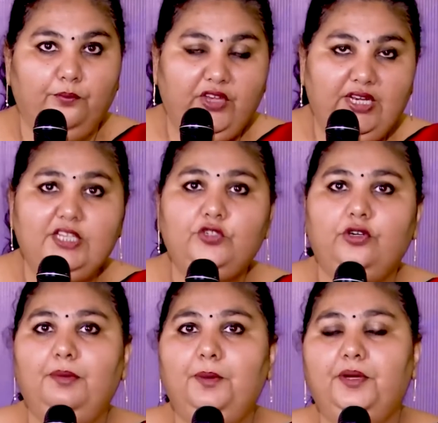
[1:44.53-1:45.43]
We need to
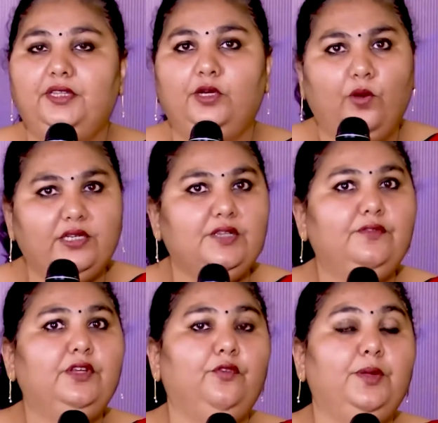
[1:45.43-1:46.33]
remember that
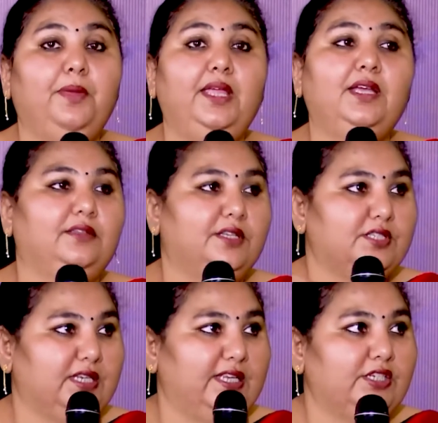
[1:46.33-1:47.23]
whatever we make others
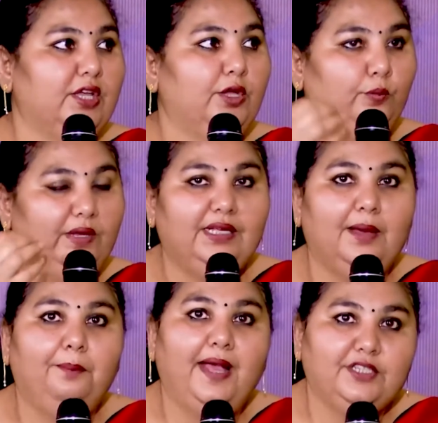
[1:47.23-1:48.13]
taste will
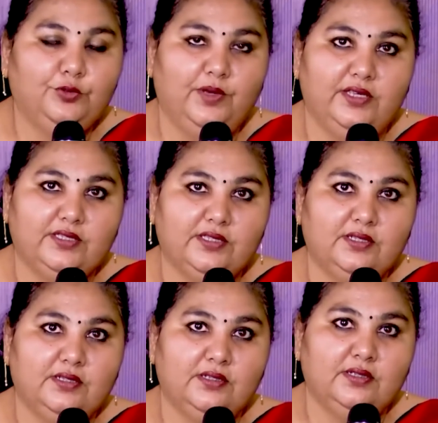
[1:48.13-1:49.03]
come back to us.
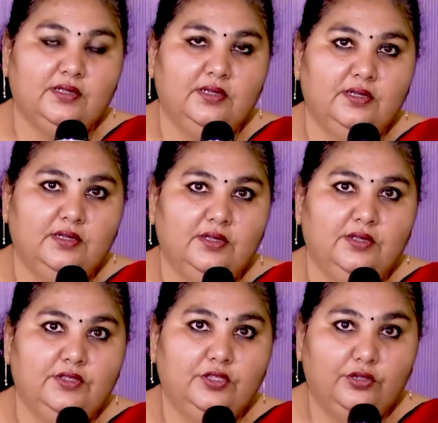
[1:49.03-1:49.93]

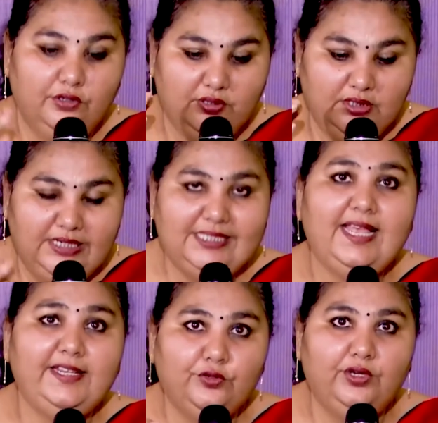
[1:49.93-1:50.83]
So
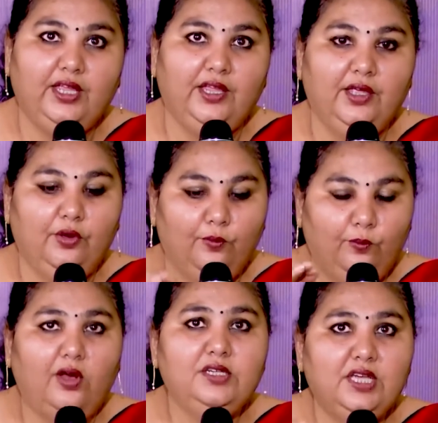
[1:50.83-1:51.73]
decide today,
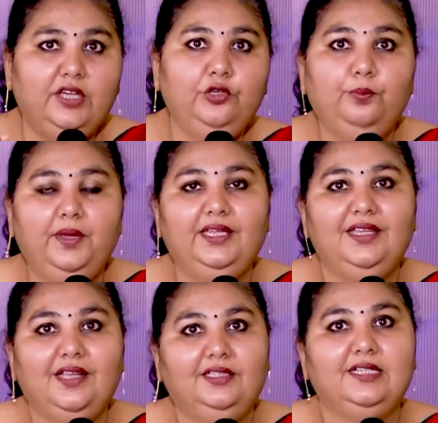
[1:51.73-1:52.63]
what are you
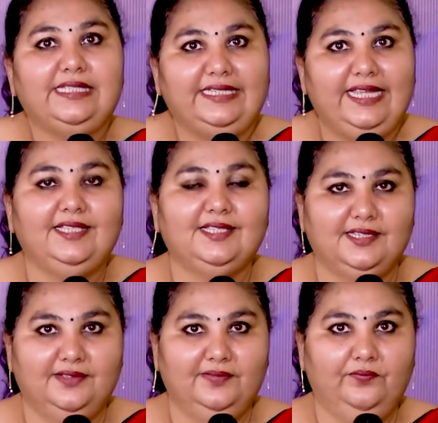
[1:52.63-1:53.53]
making others
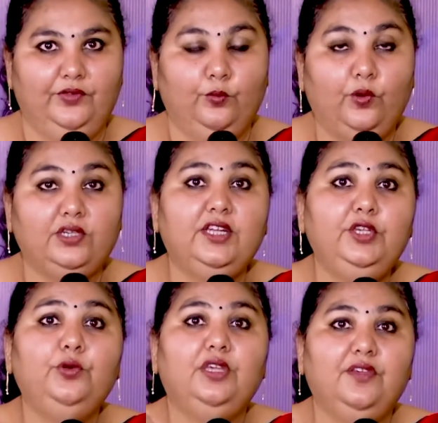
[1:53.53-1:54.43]
taste? What are
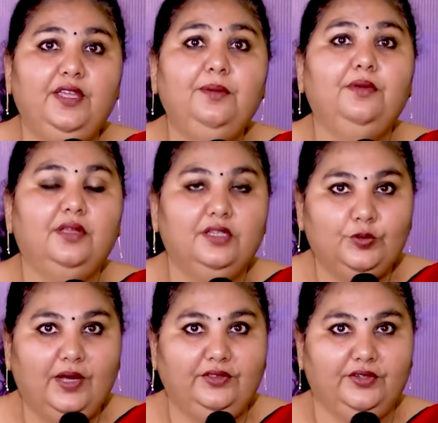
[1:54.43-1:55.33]
you giving
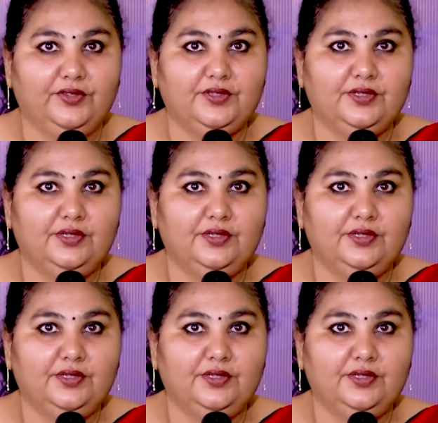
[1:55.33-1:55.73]
to others?